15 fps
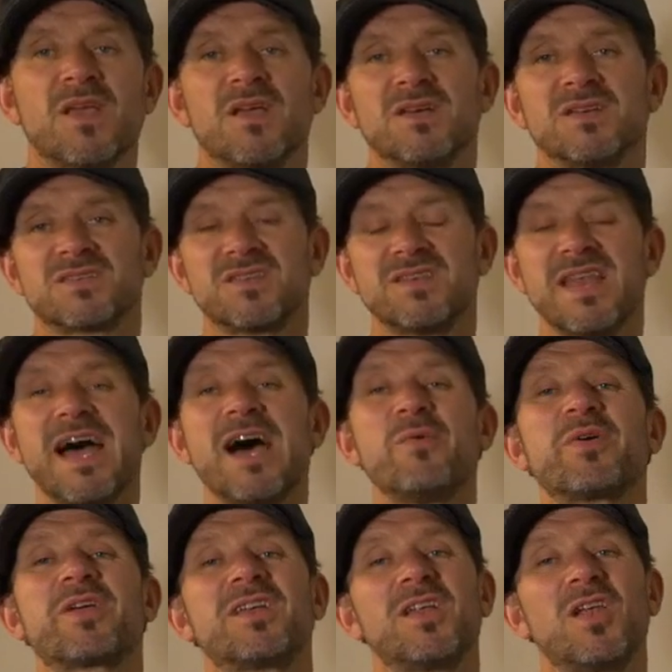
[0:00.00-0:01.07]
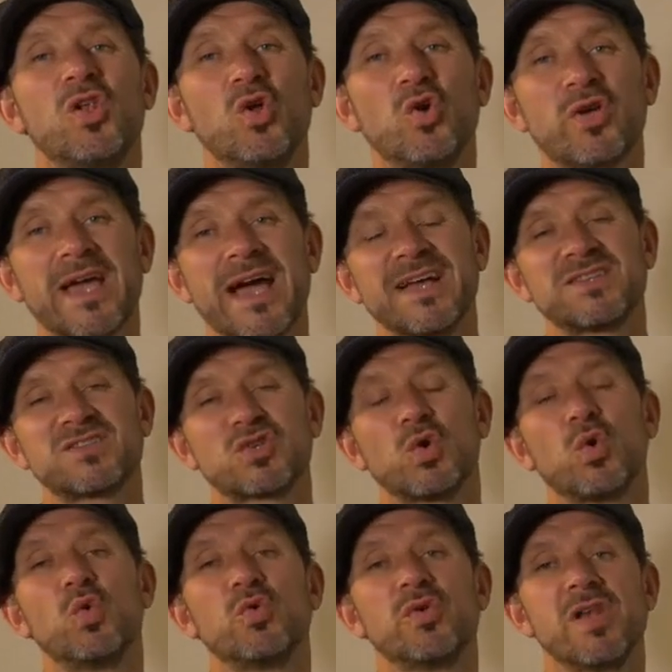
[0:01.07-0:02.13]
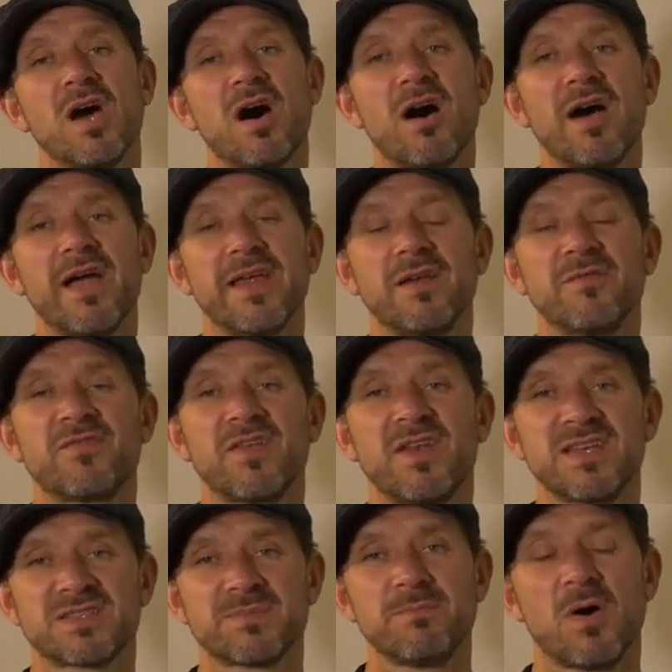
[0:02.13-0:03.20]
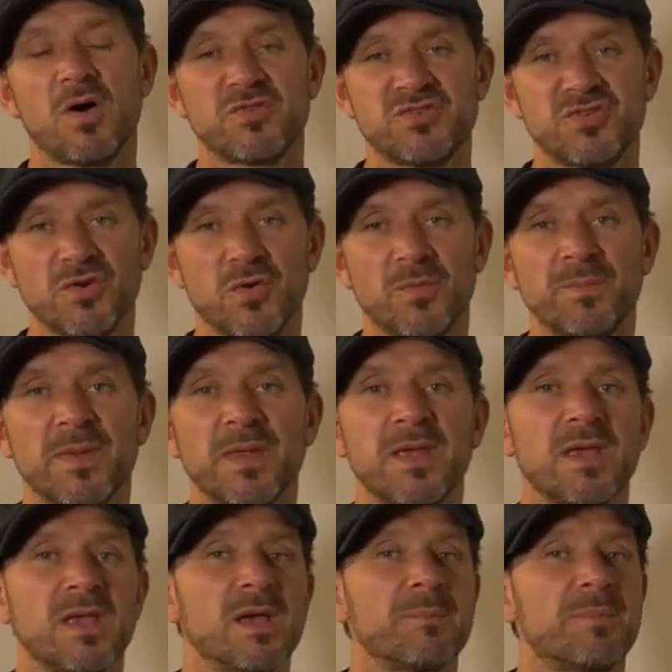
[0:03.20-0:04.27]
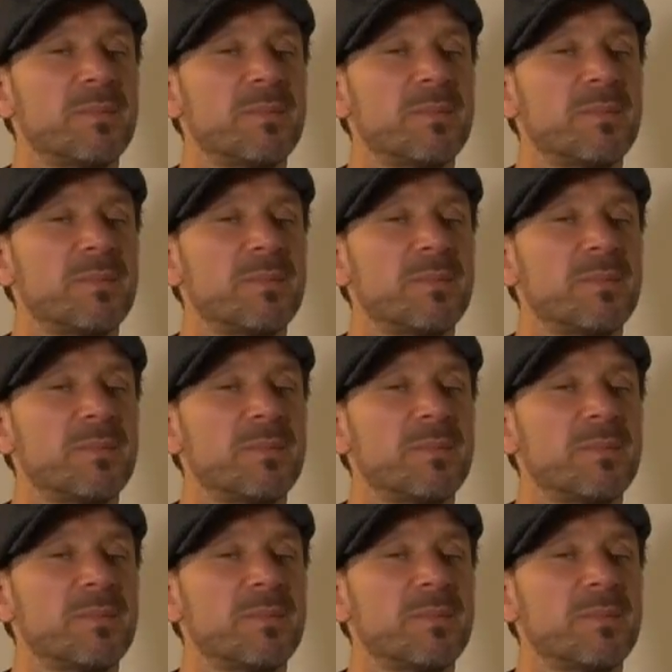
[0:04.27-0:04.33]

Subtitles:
So now we're going to look at tool 9 for this module. But